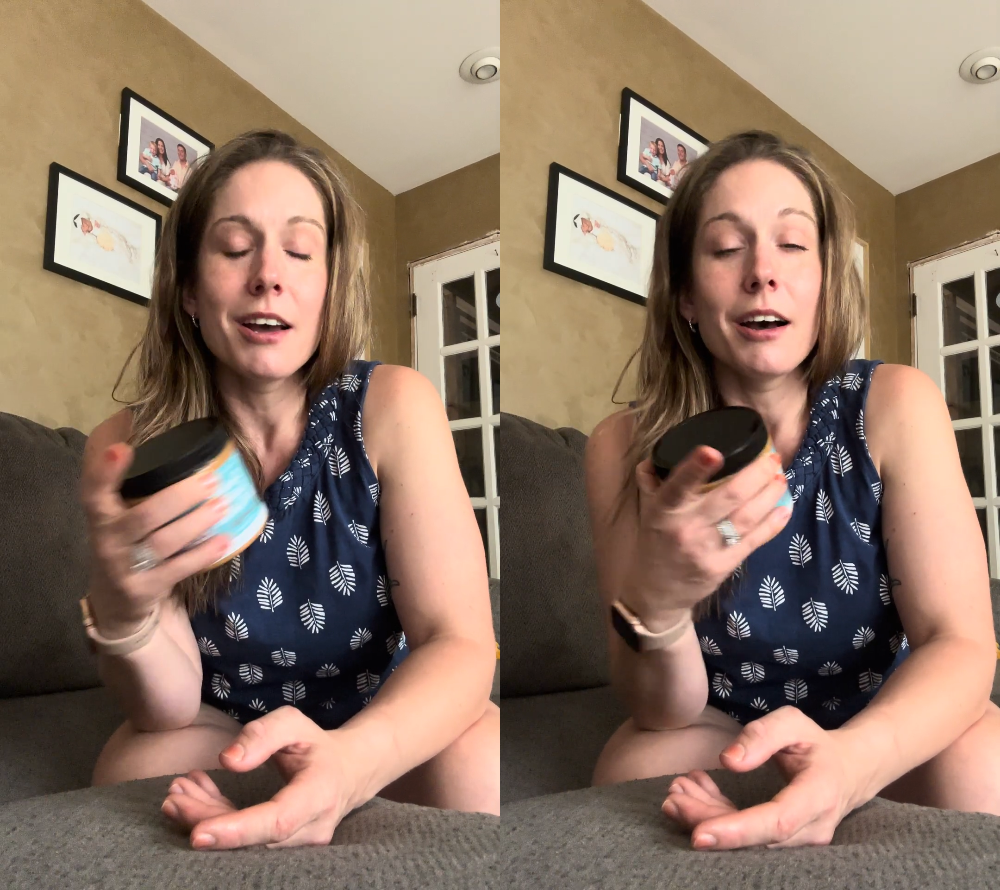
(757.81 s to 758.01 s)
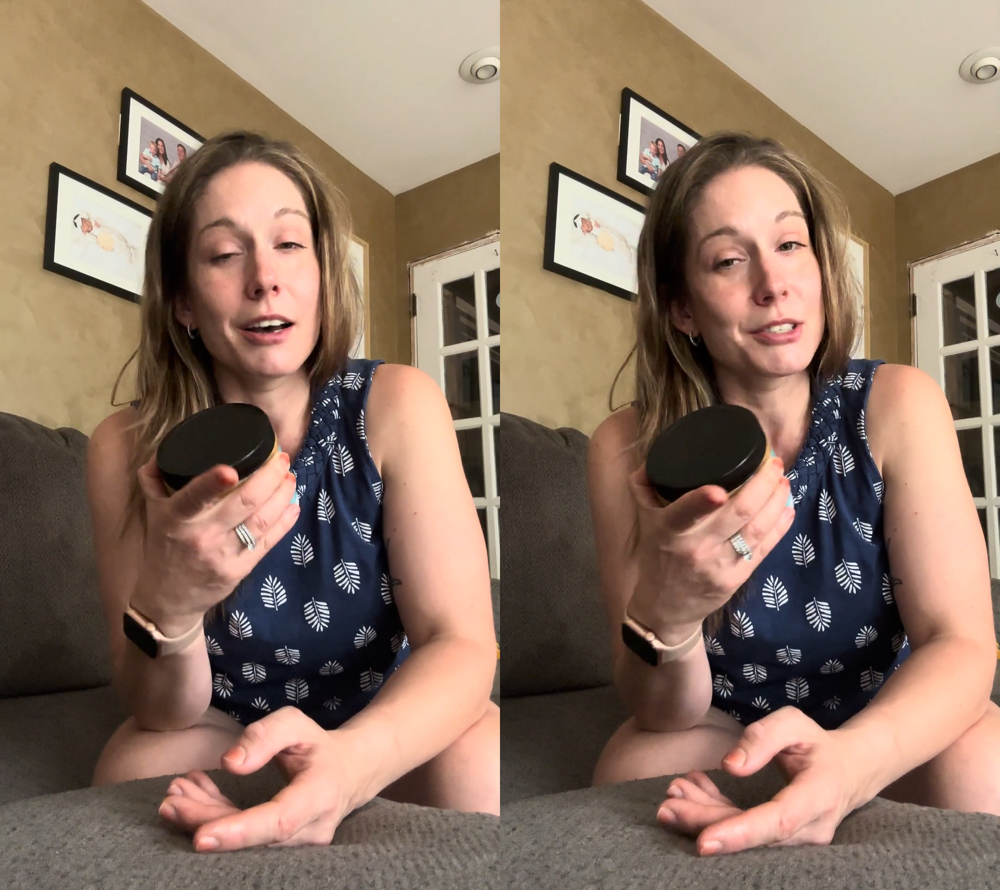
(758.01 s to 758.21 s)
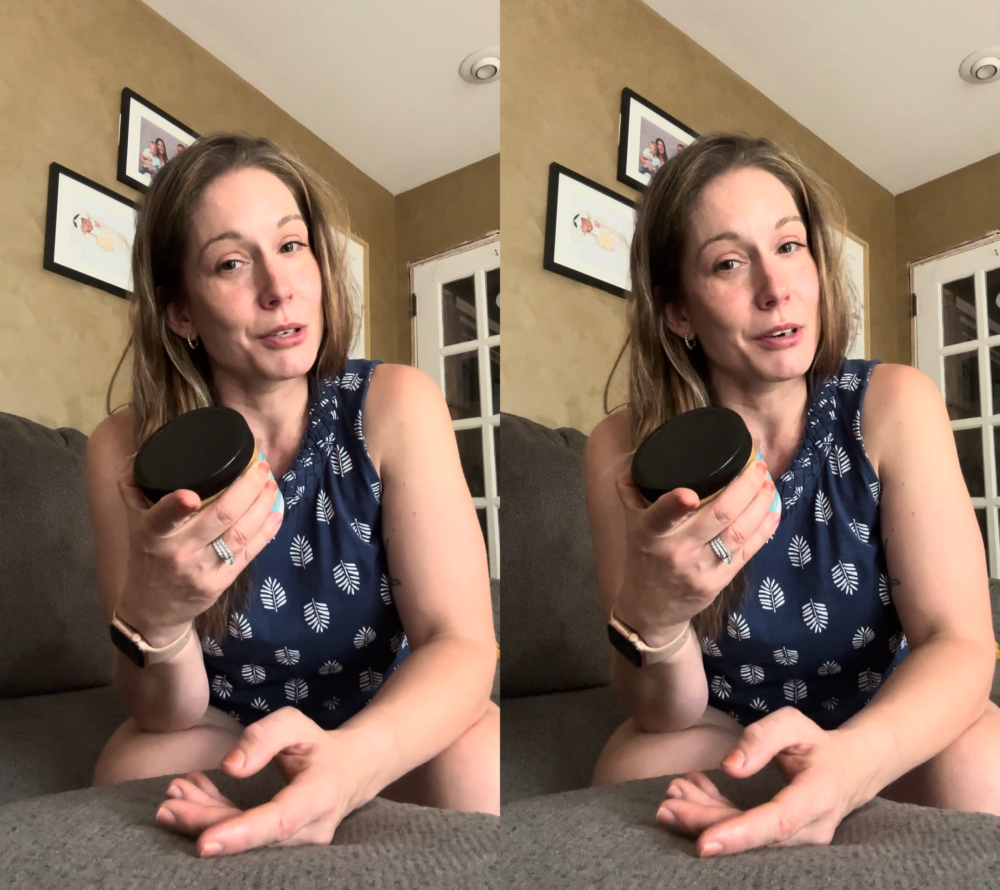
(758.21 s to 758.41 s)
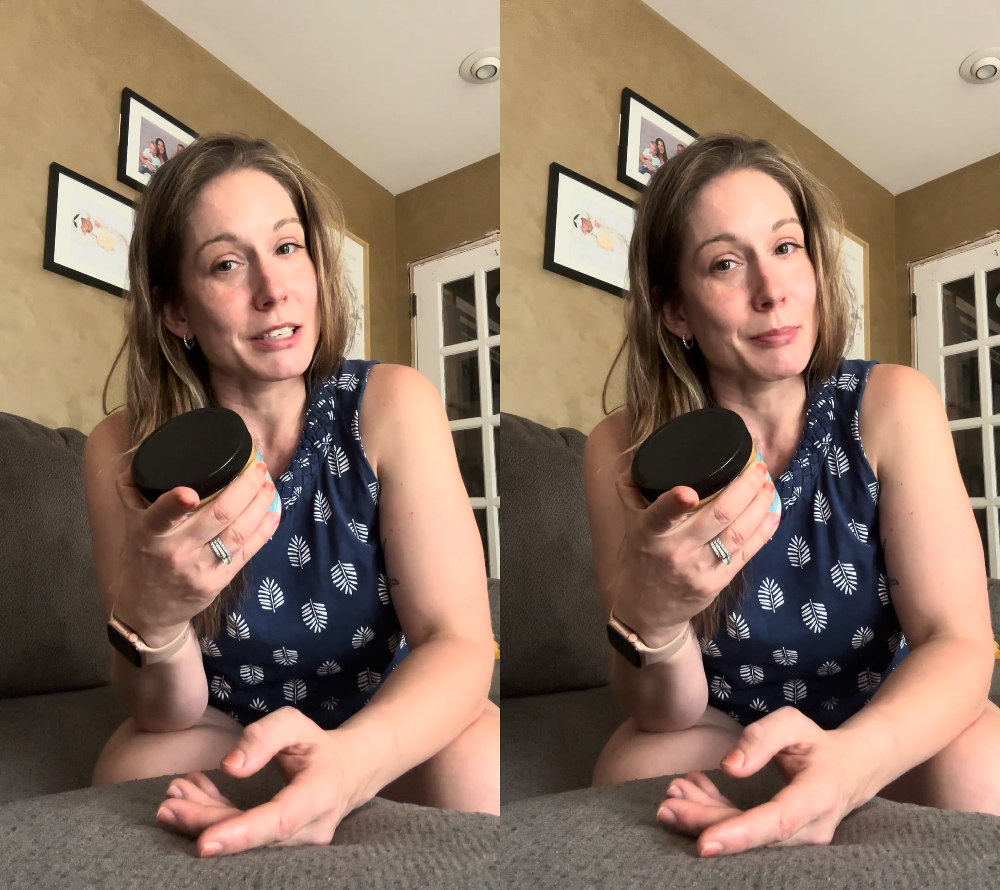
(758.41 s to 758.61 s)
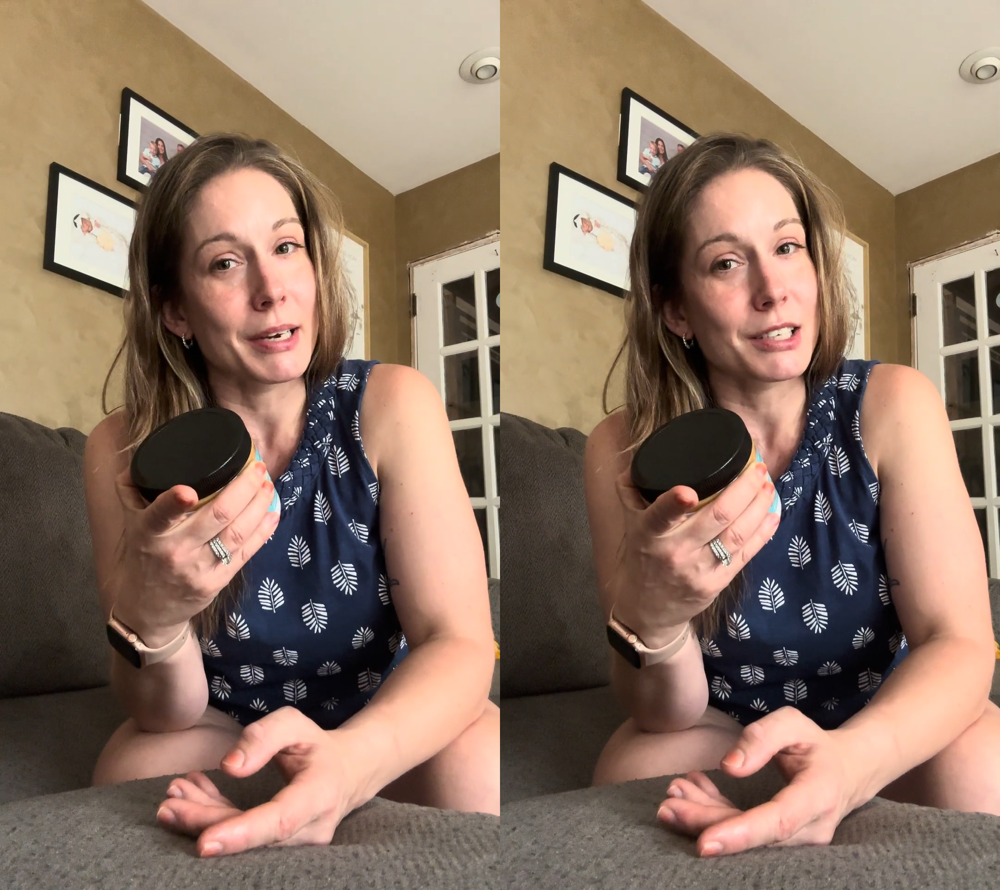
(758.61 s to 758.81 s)
I'll see you guys
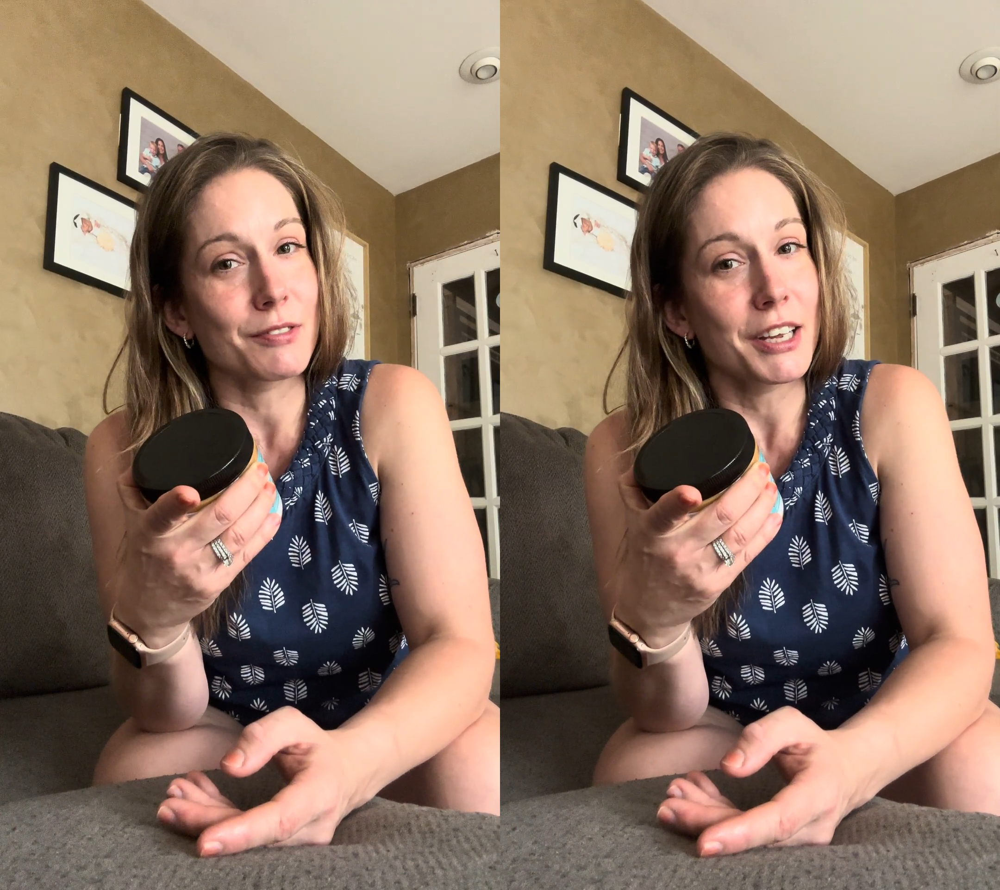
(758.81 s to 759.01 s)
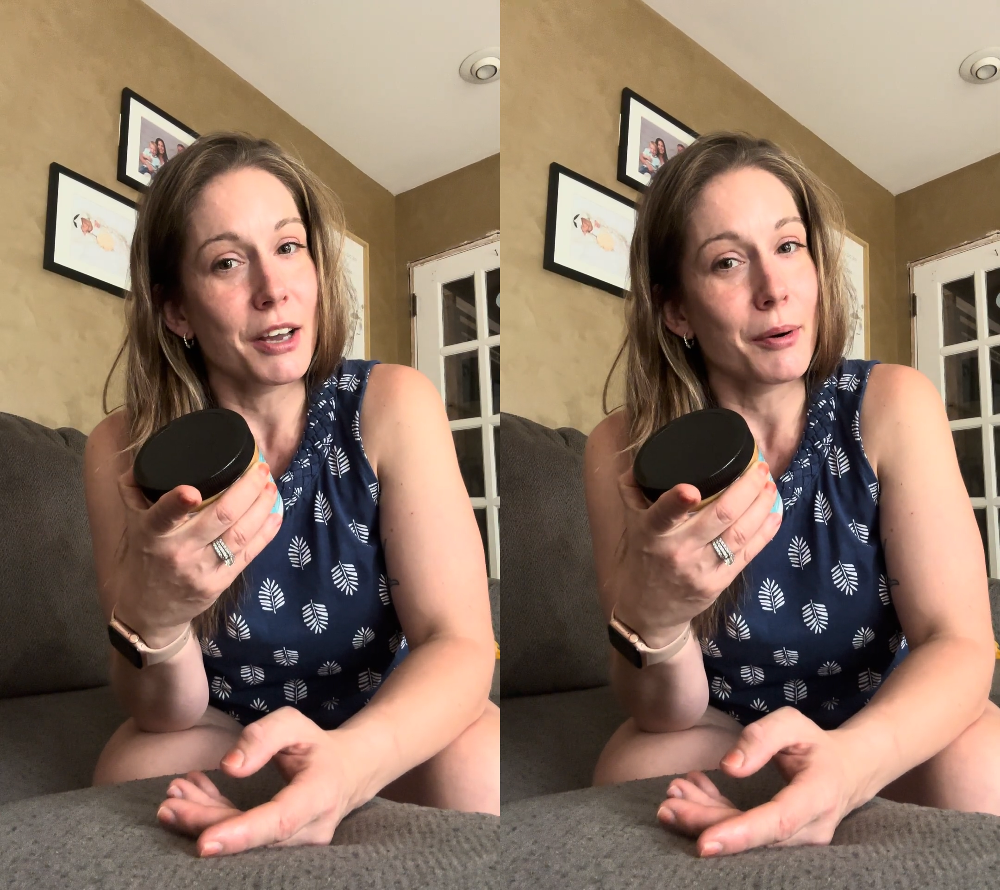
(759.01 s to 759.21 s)
in my next video,